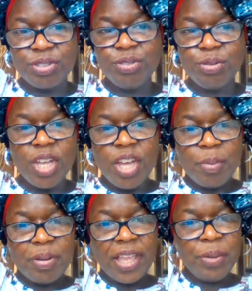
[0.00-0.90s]
You
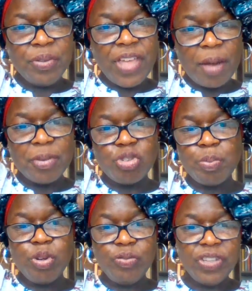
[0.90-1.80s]
play with how much
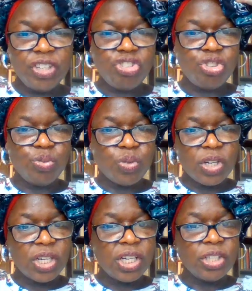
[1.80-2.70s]
poofiness you
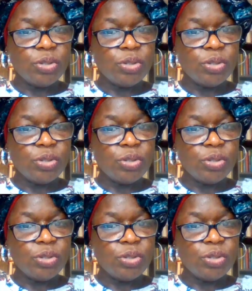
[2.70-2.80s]
want.